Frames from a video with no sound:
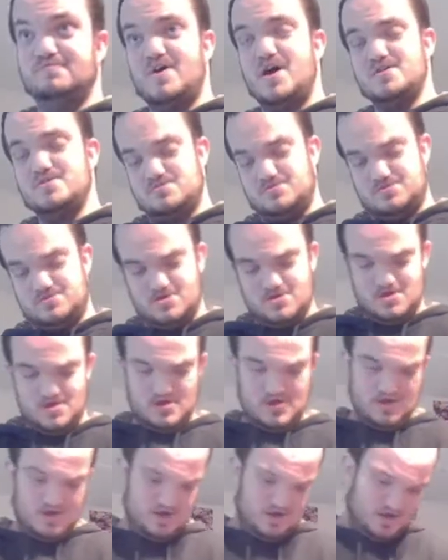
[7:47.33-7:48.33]
device.
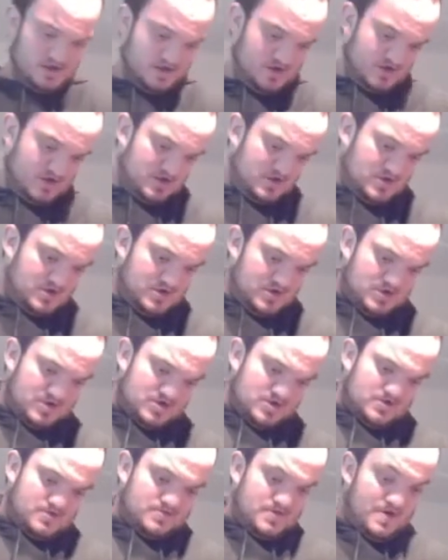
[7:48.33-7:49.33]

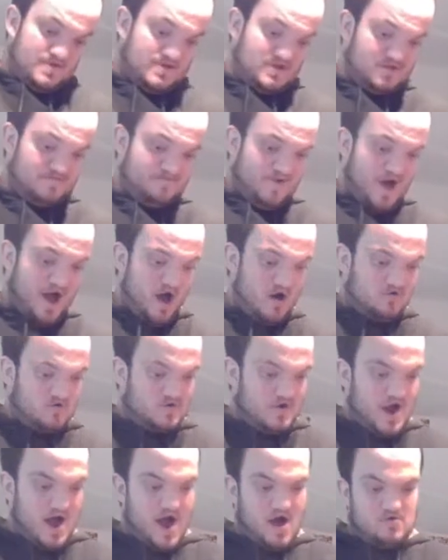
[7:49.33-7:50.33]
Now this
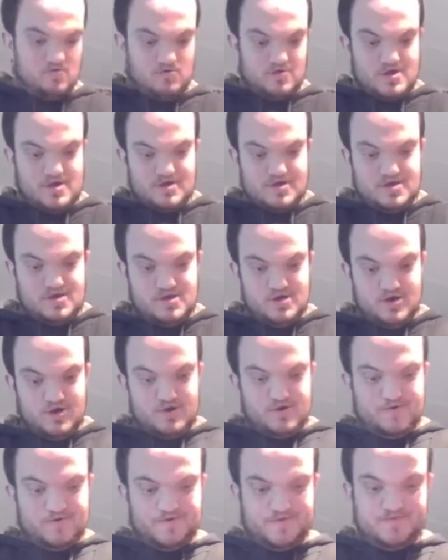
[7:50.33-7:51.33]
power outlet
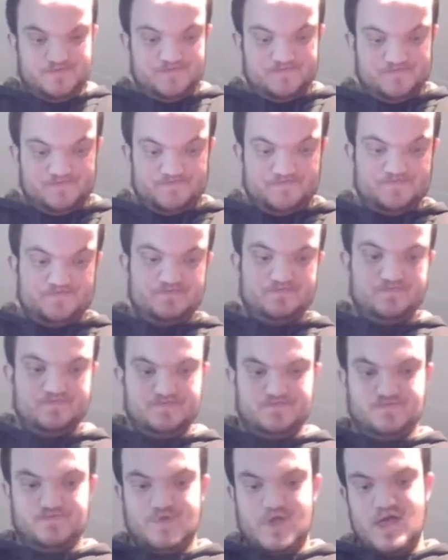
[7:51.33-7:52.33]
here
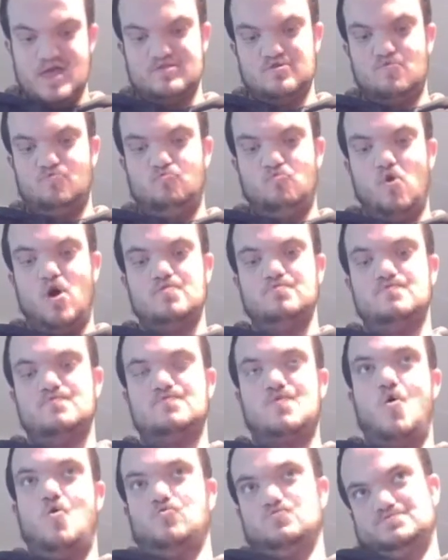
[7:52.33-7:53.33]
is a 1
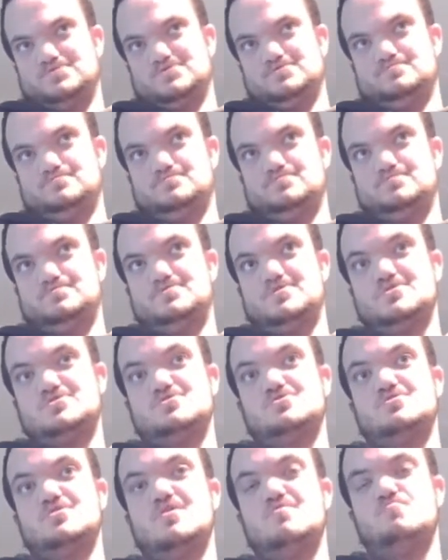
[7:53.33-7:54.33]
volt.
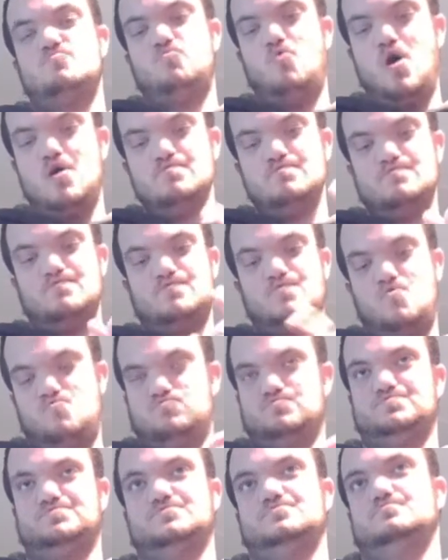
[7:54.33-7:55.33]
This is a 1
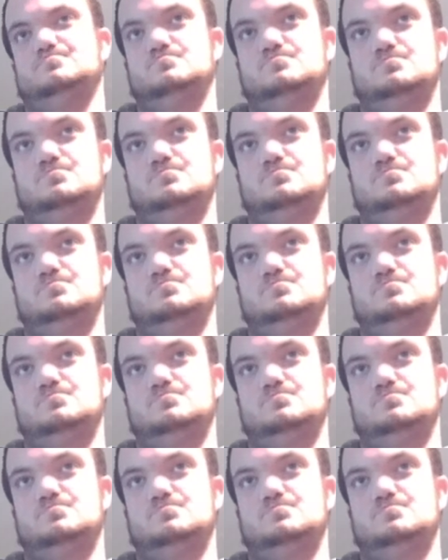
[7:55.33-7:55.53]
volt.